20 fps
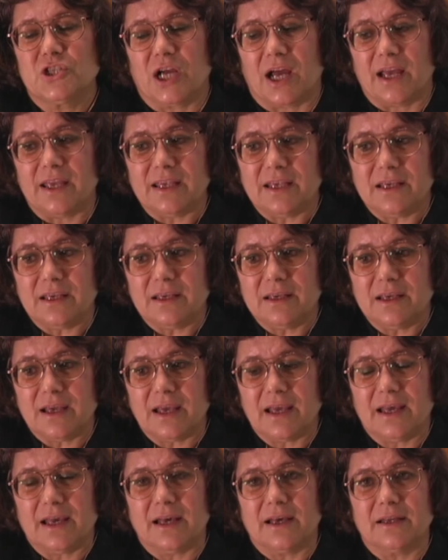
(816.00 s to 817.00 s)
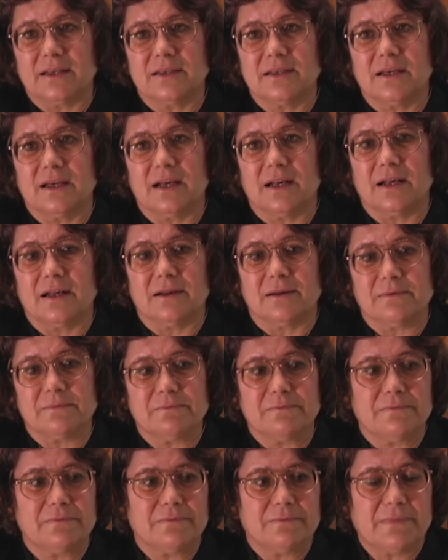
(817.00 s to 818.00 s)
Jiayi and
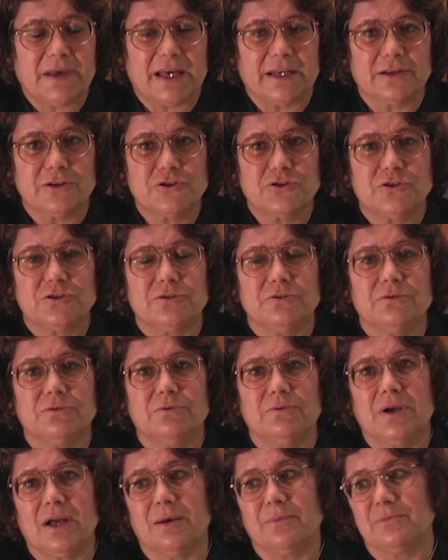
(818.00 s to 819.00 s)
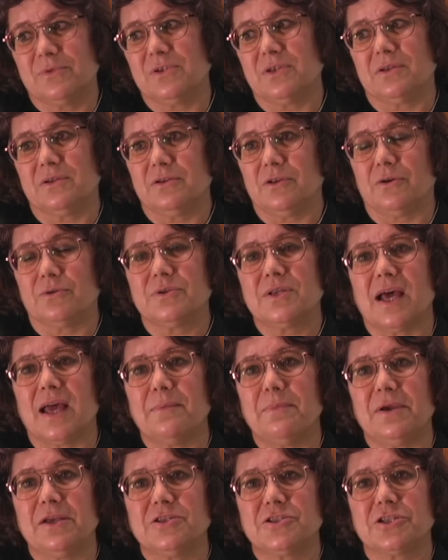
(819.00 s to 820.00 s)
managed to come to,
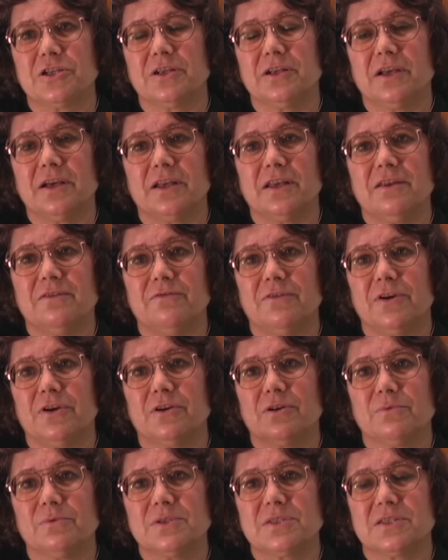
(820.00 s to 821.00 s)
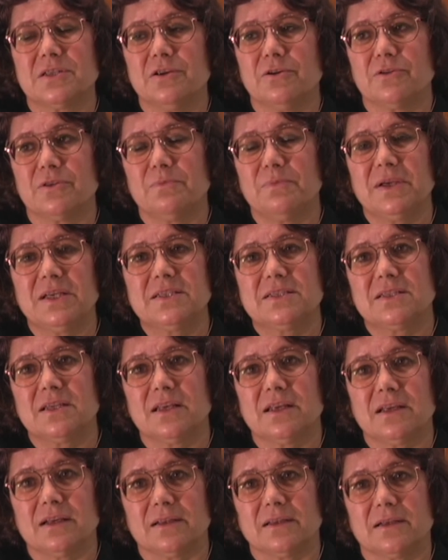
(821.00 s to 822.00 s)
Taipei Shenkan. He figured it was near the big
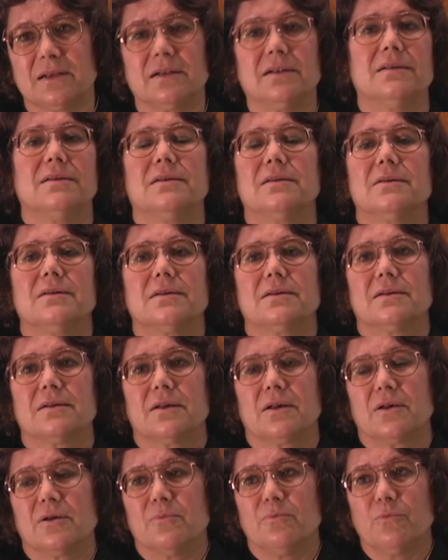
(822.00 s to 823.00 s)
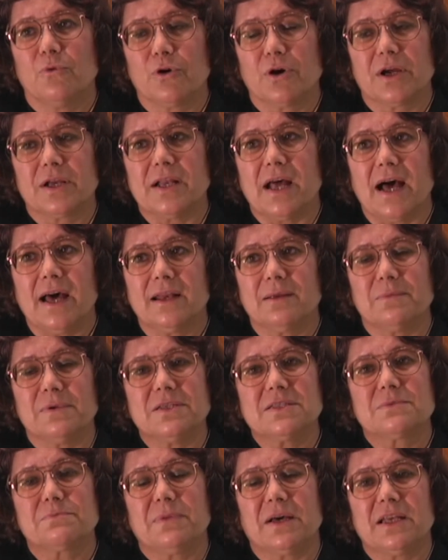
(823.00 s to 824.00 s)
city, a little more
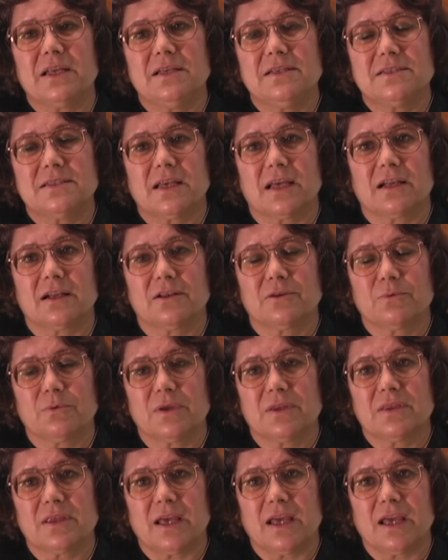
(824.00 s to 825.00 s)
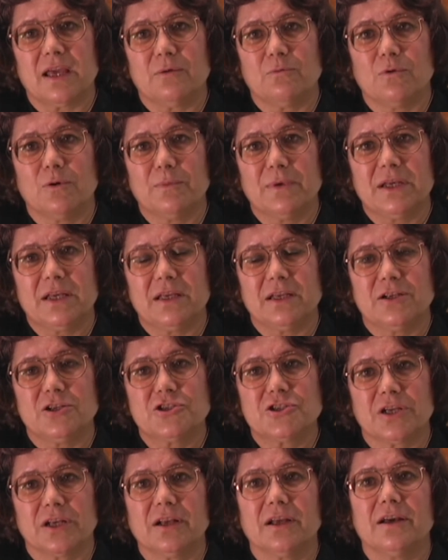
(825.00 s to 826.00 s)
anonymous, but he settled with a woman
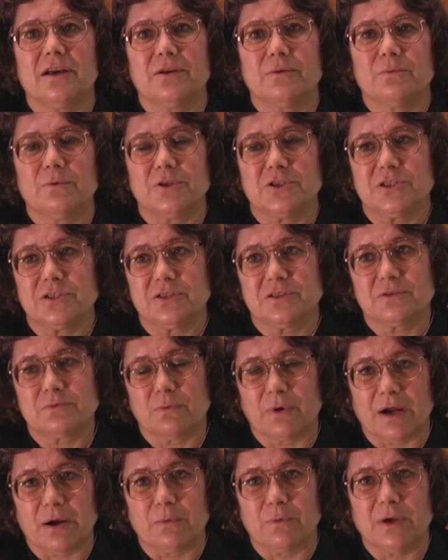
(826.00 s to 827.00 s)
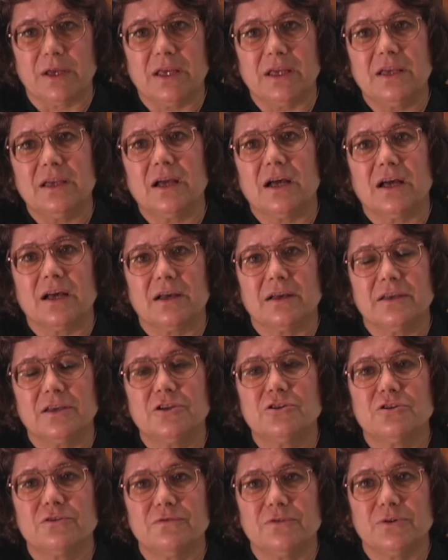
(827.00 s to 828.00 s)
in Shenkan, which is where we
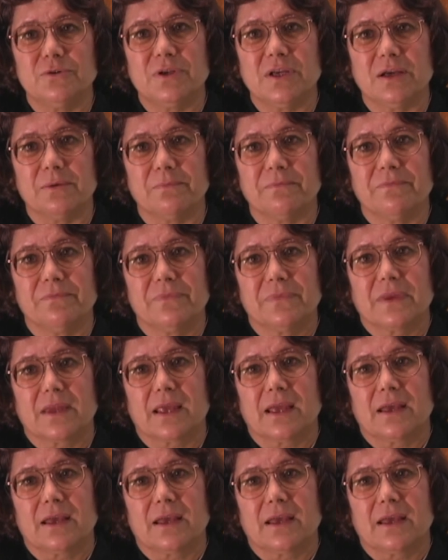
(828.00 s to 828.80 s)
interviewed him.